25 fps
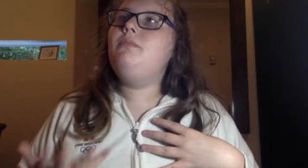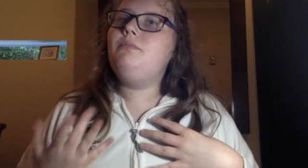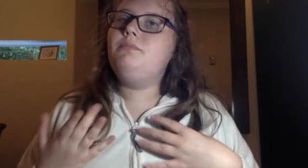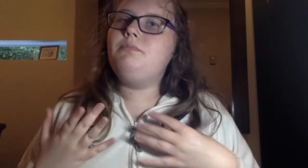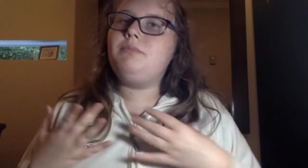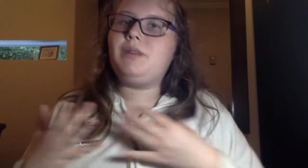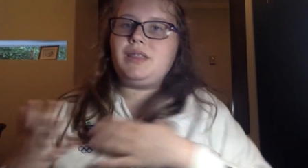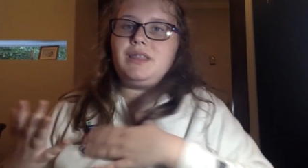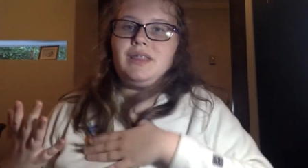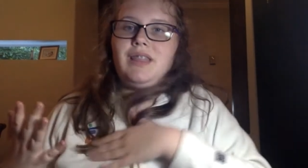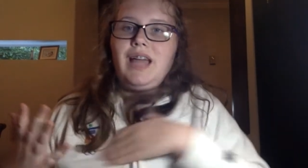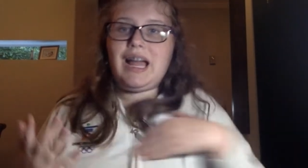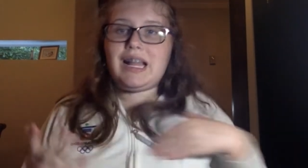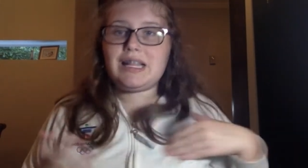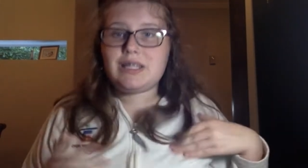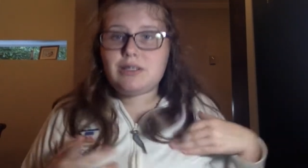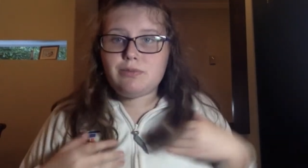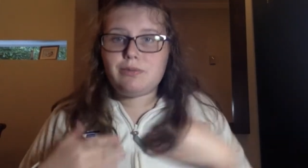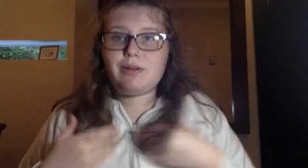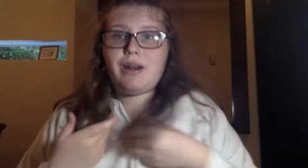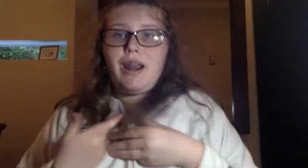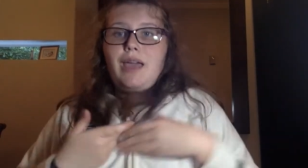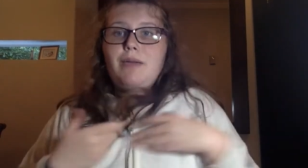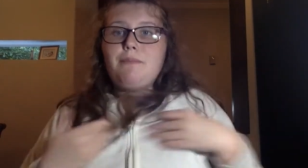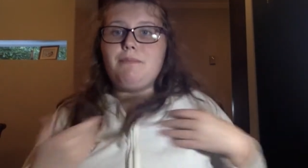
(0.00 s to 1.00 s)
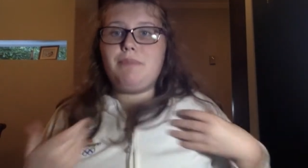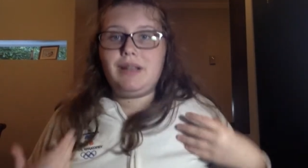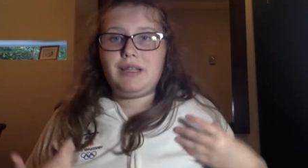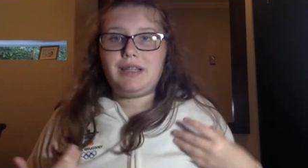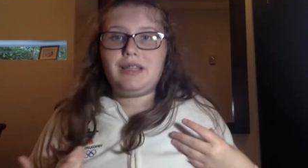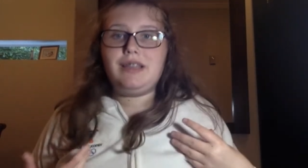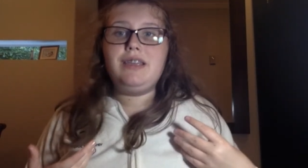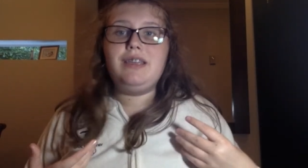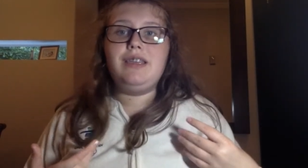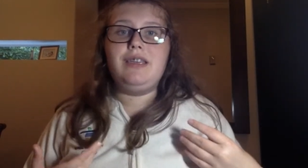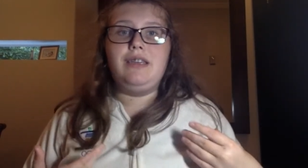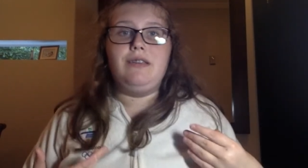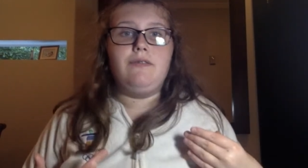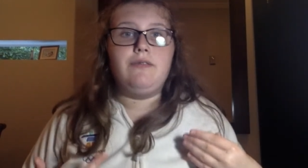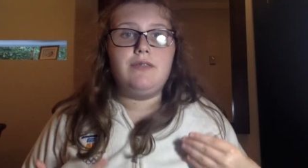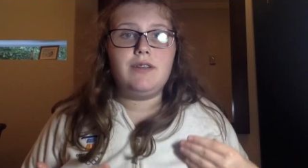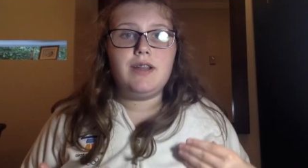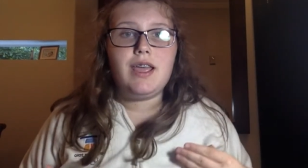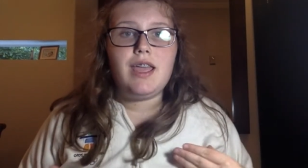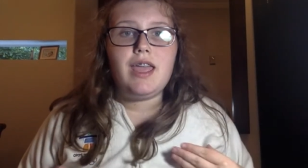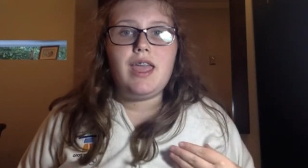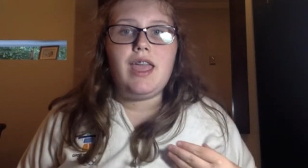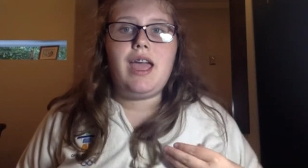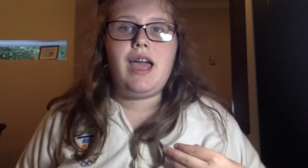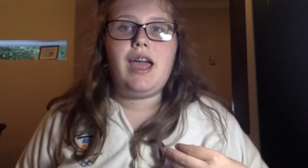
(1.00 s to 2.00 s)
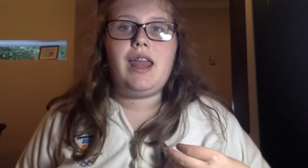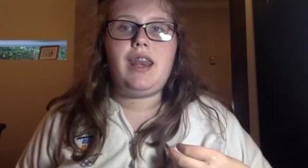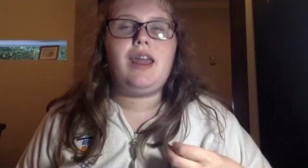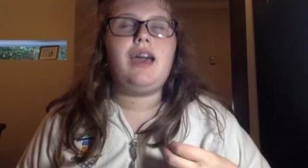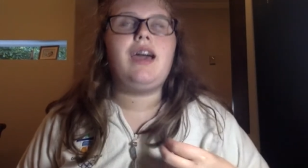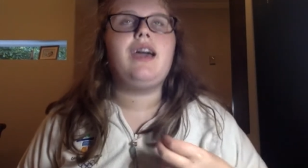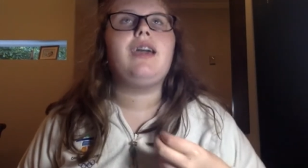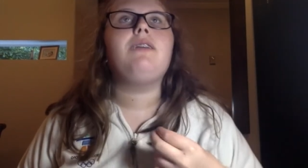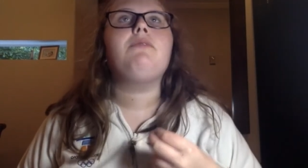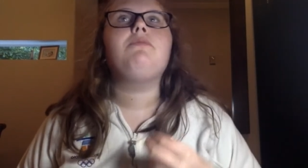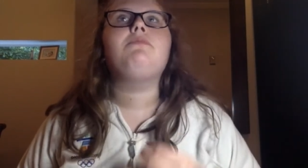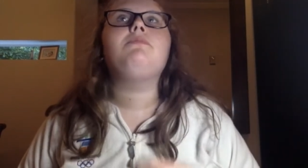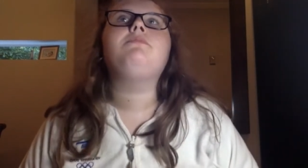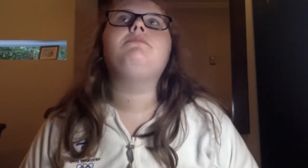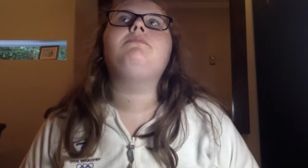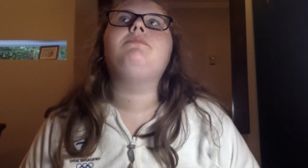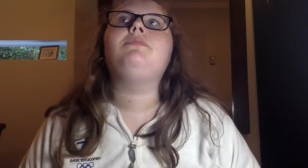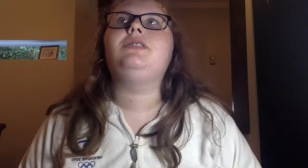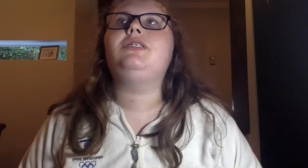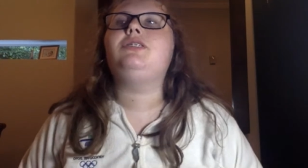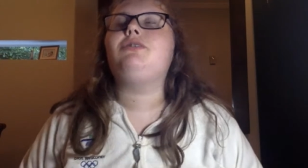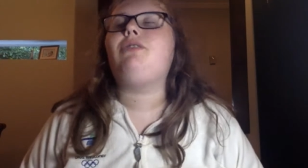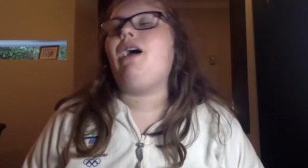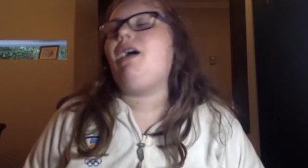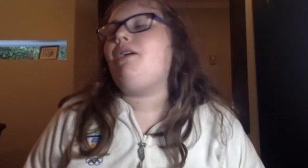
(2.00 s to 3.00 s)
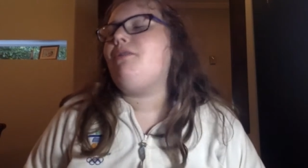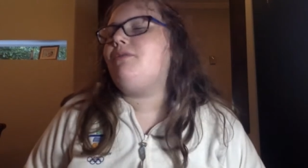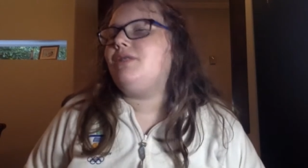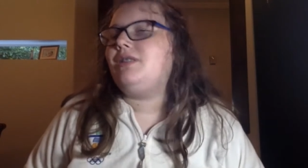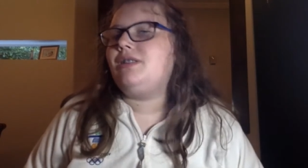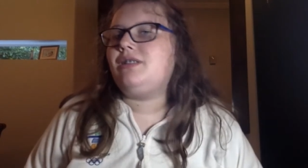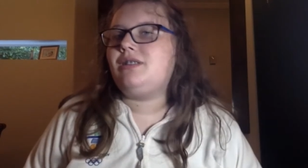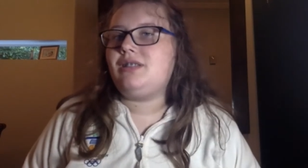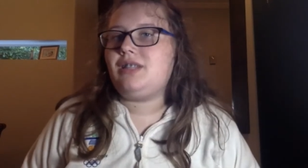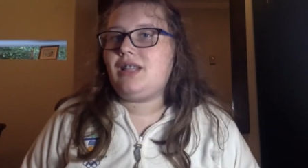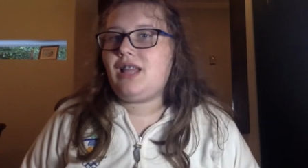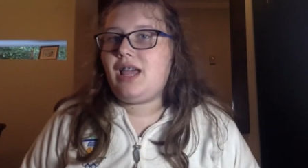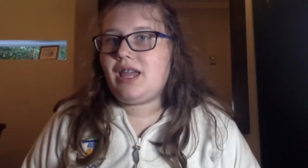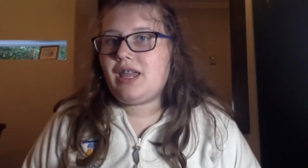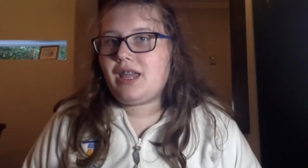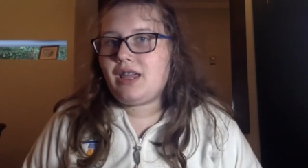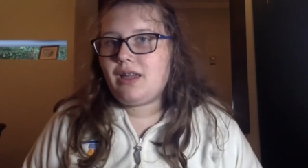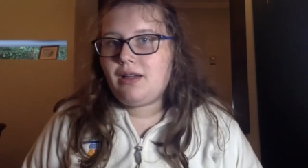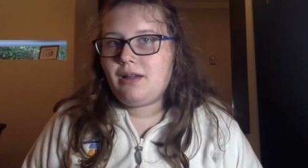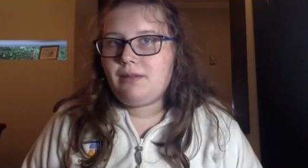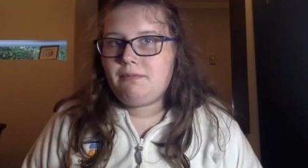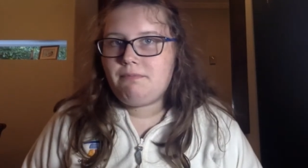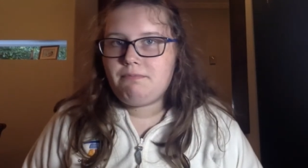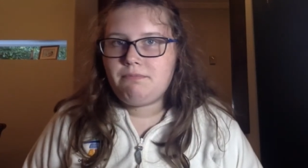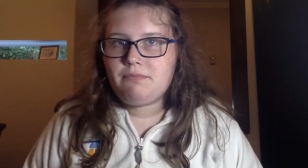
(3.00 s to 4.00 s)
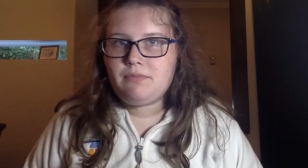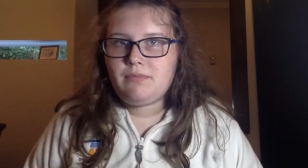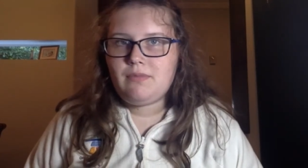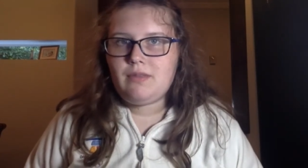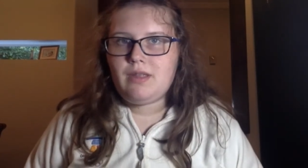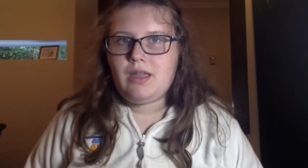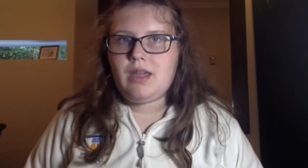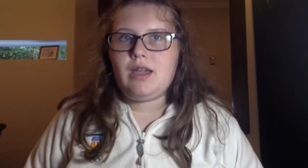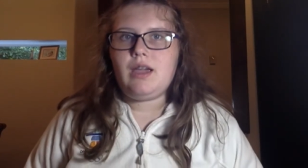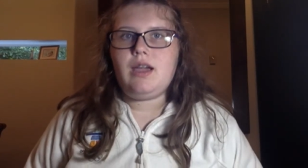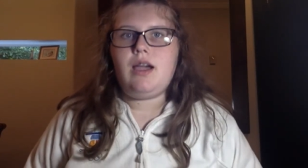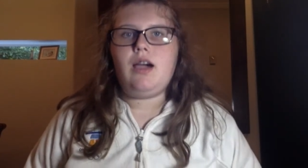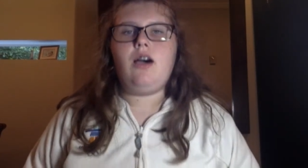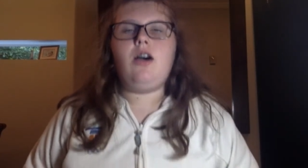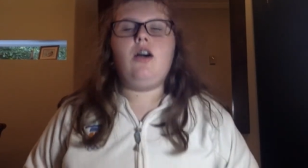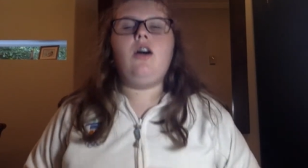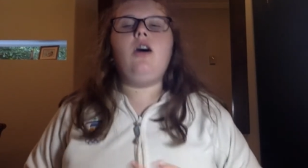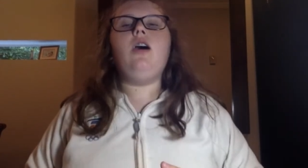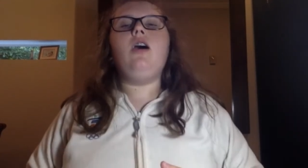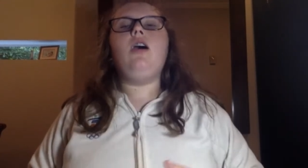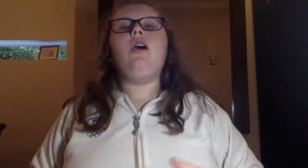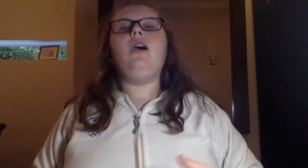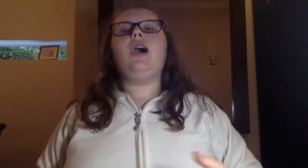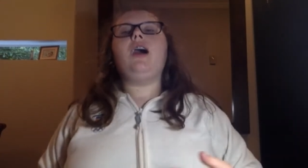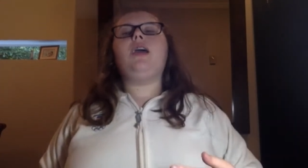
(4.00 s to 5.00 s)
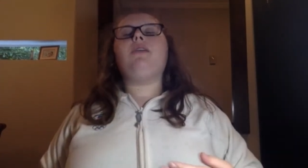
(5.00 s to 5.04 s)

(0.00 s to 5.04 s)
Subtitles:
But that's what I believed, and I was like, oh,